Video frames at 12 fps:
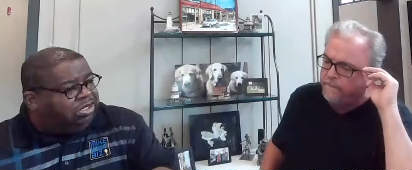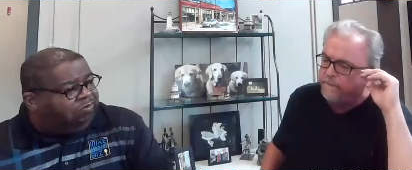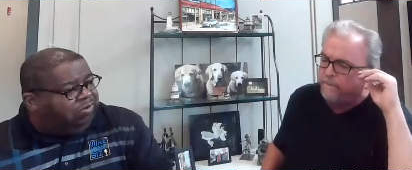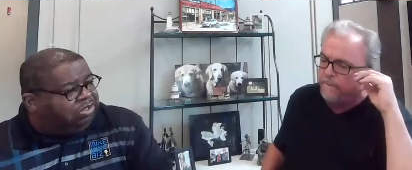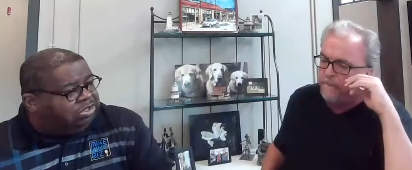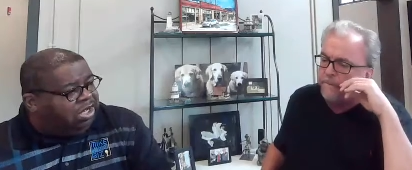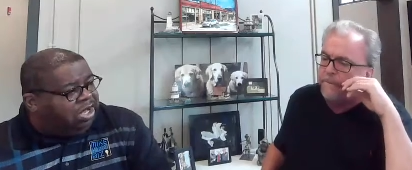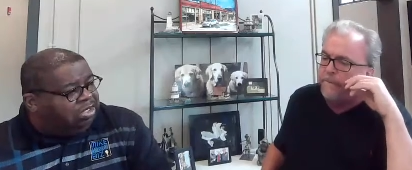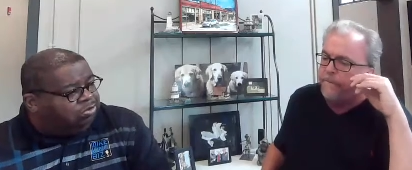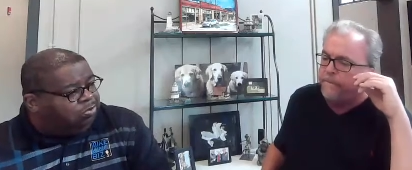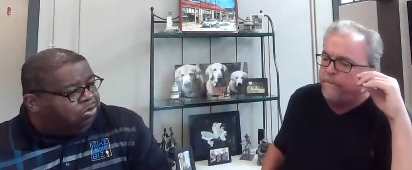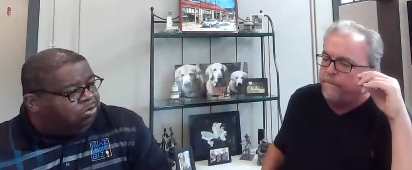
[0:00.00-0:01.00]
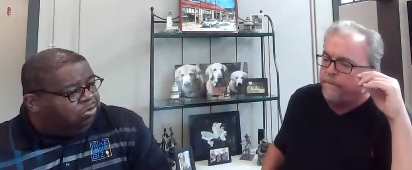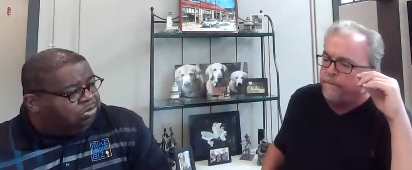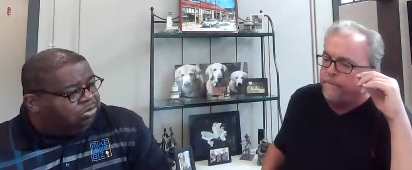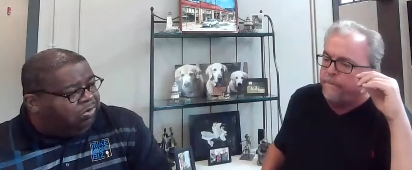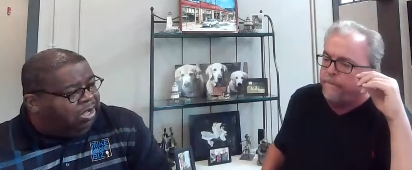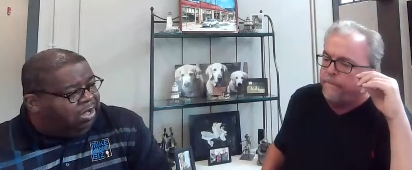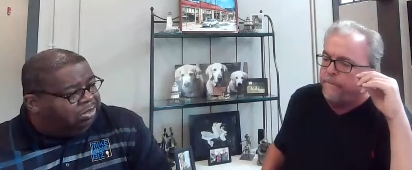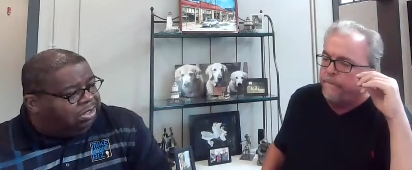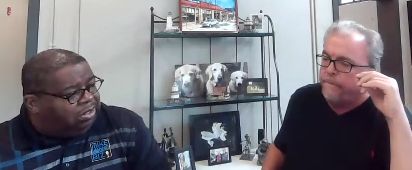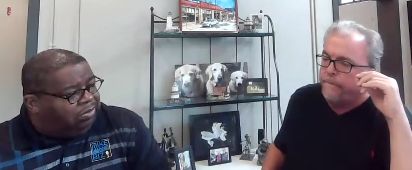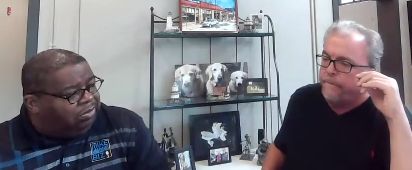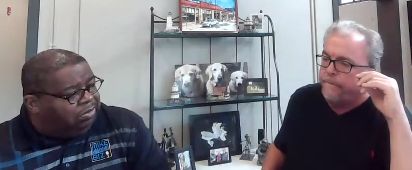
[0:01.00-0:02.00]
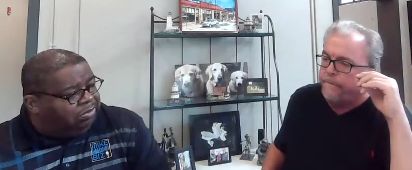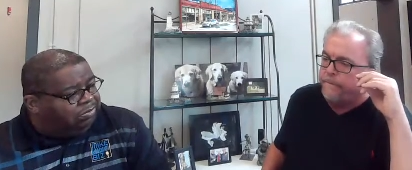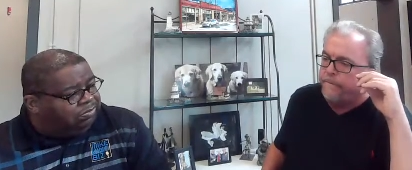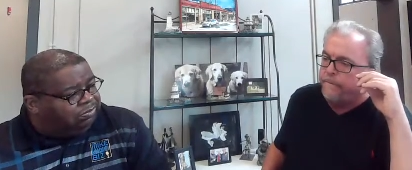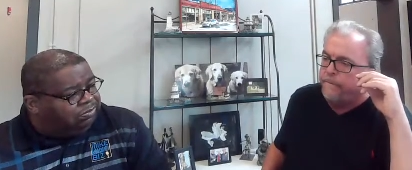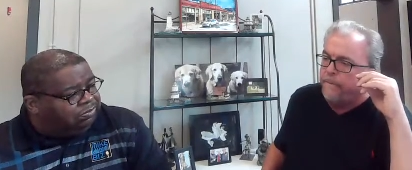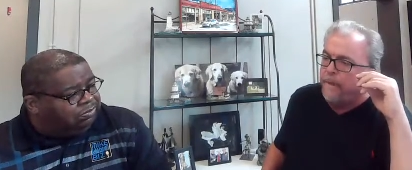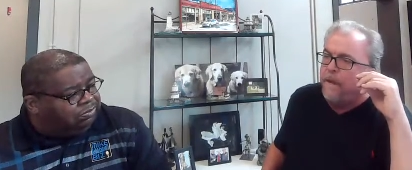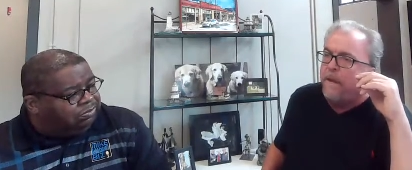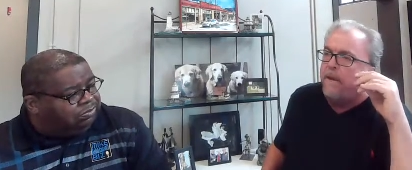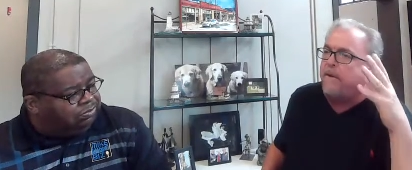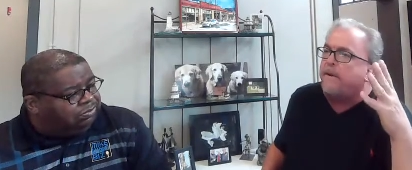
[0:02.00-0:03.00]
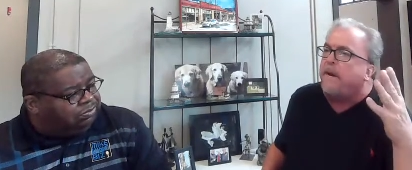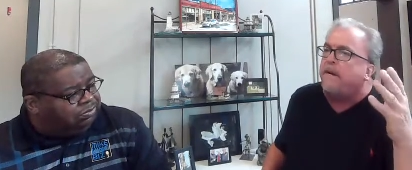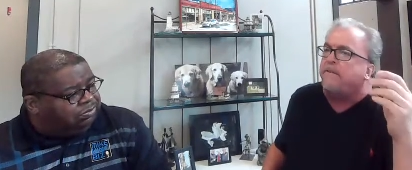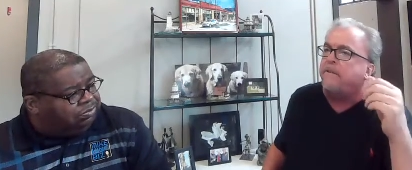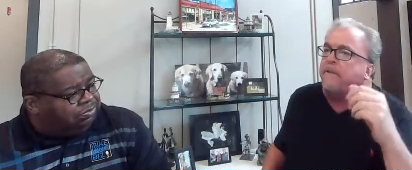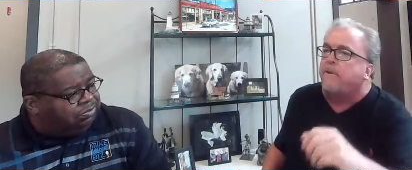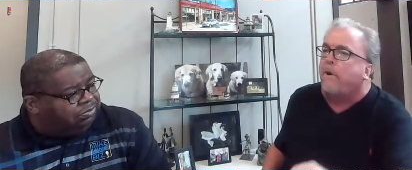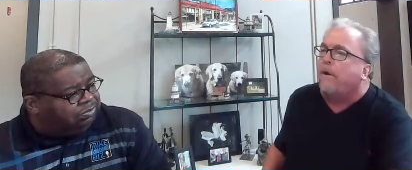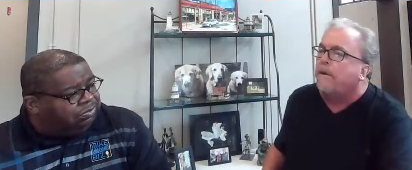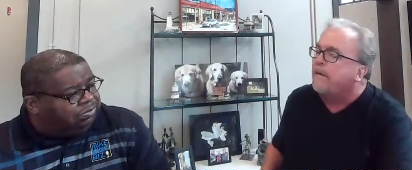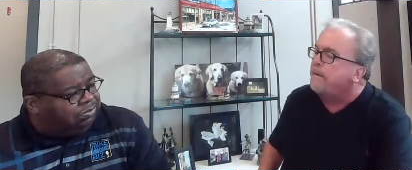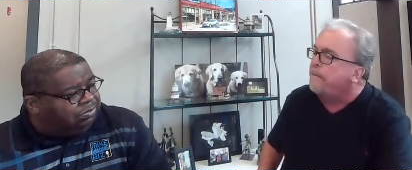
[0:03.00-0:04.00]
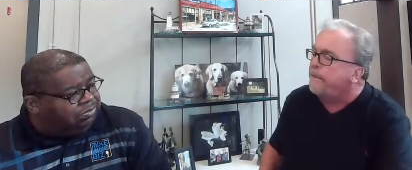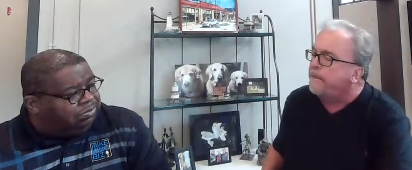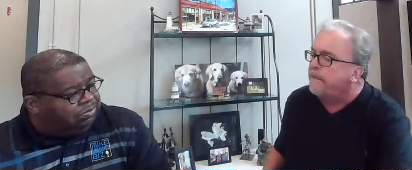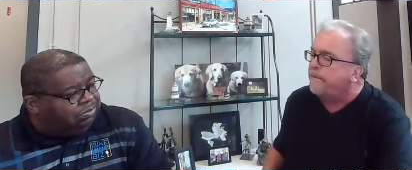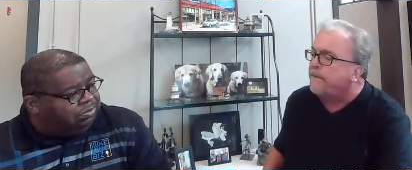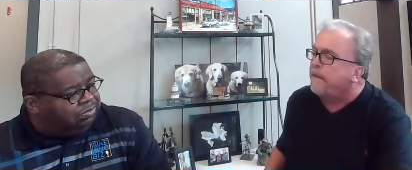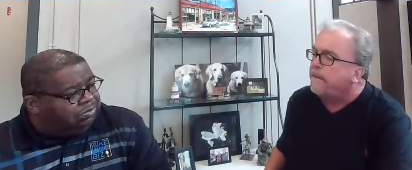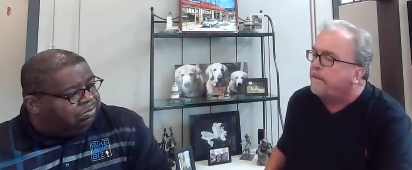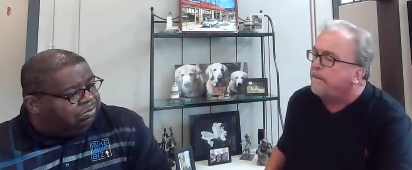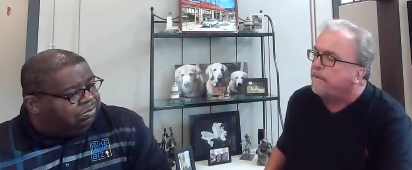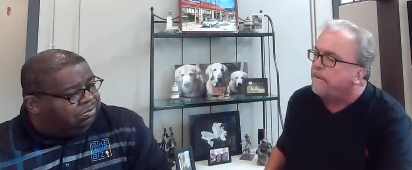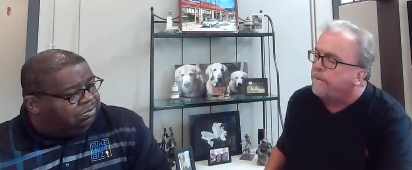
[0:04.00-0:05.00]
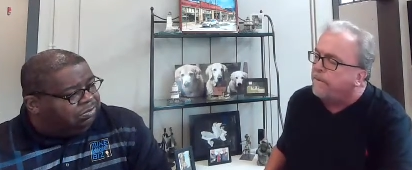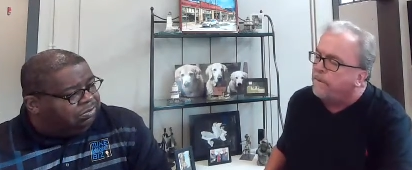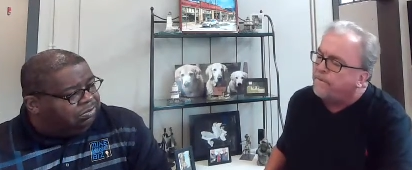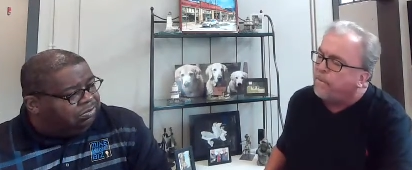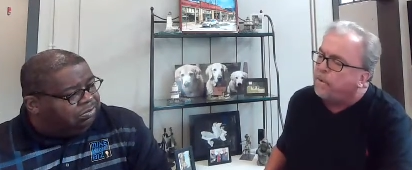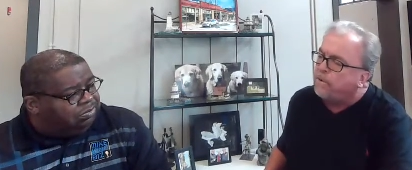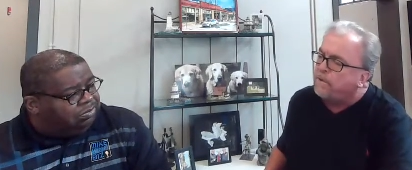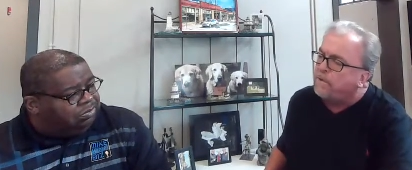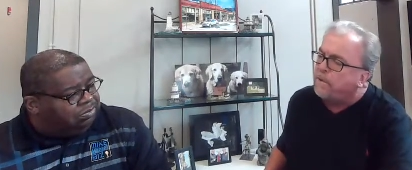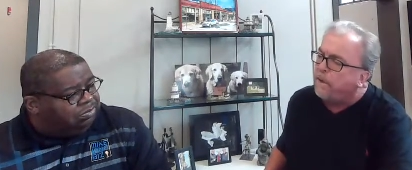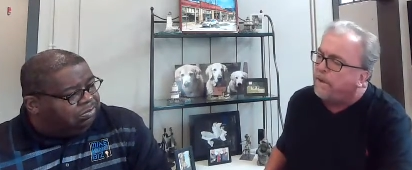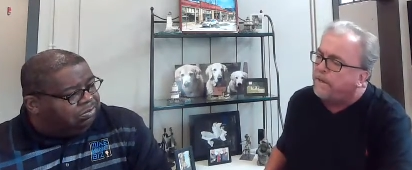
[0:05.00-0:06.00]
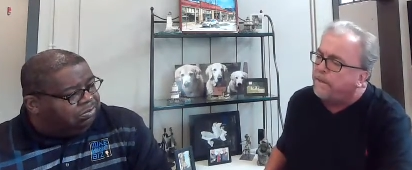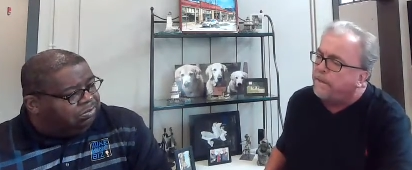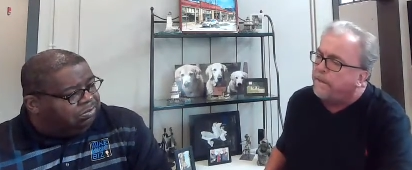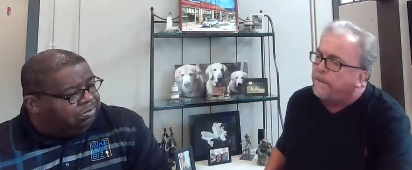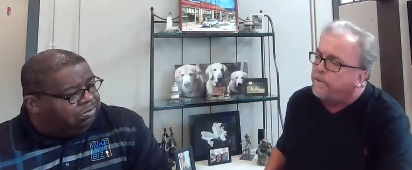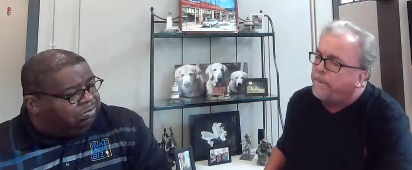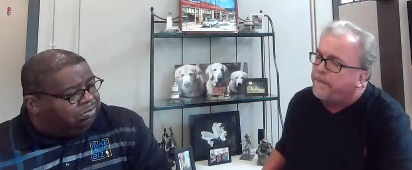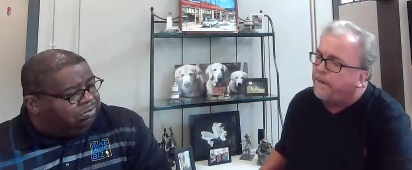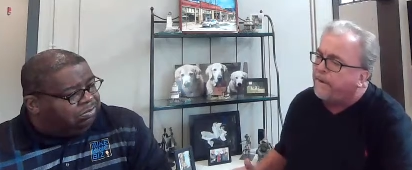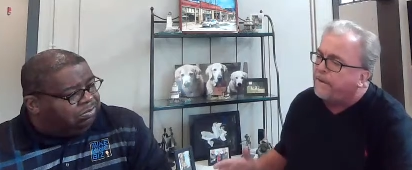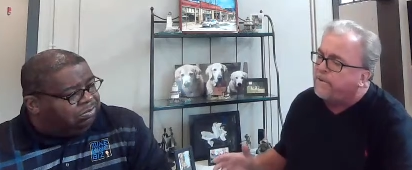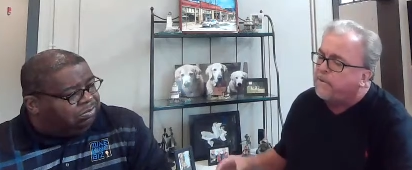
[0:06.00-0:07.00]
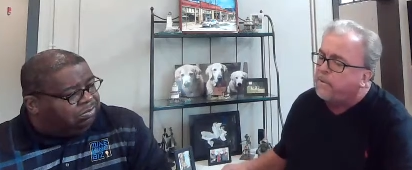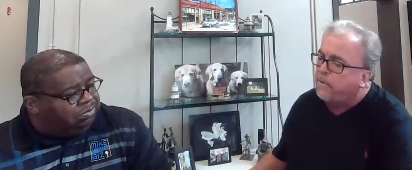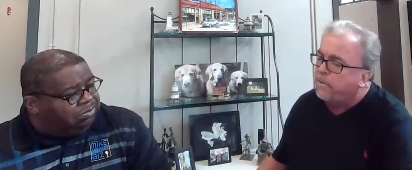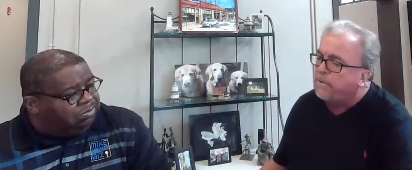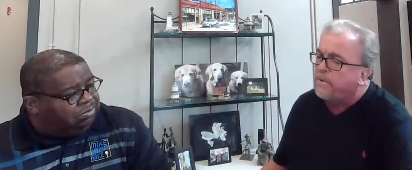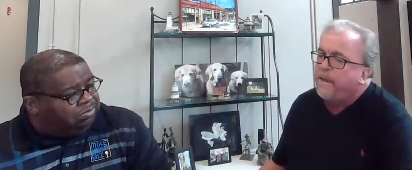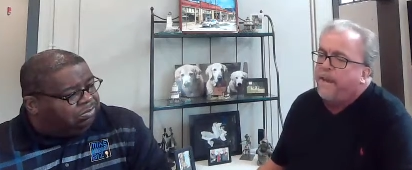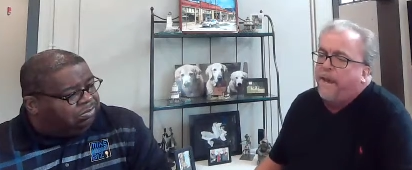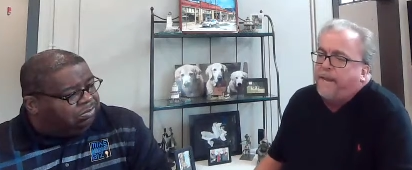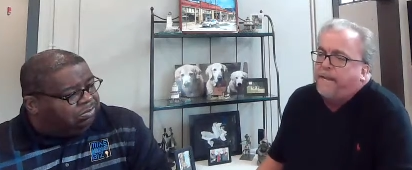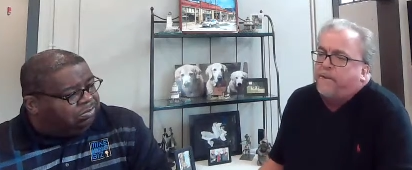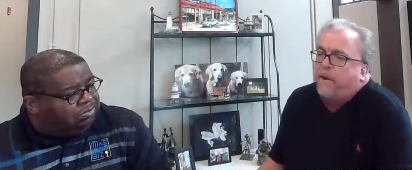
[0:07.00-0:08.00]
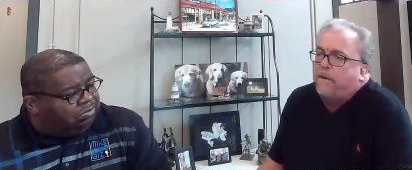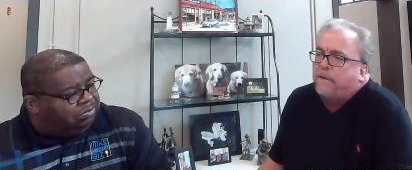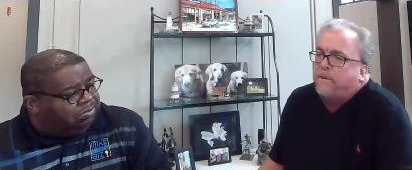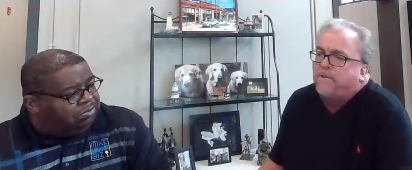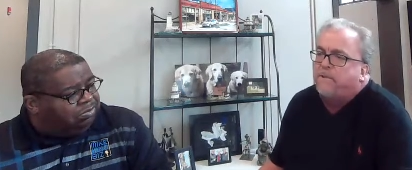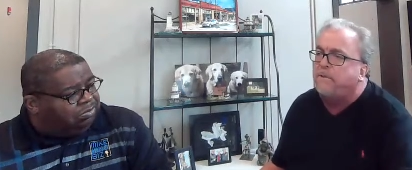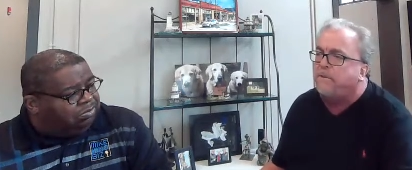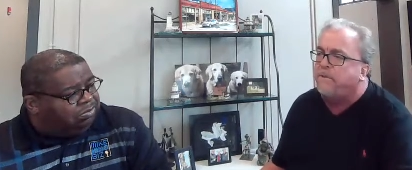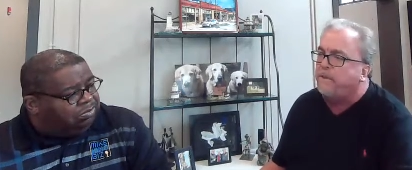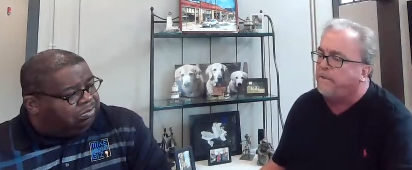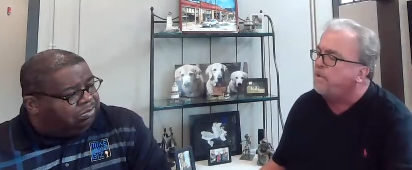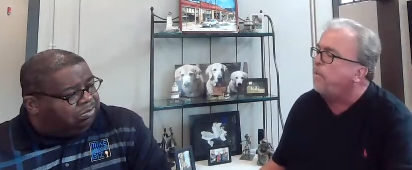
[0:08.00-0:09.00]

Speaker 1: generation of entrepreneurs who are out there?
Speaker 2: You're constantly talking about it. I've got the good fortune to talk, speak at area schools, and I talk to the students. You know,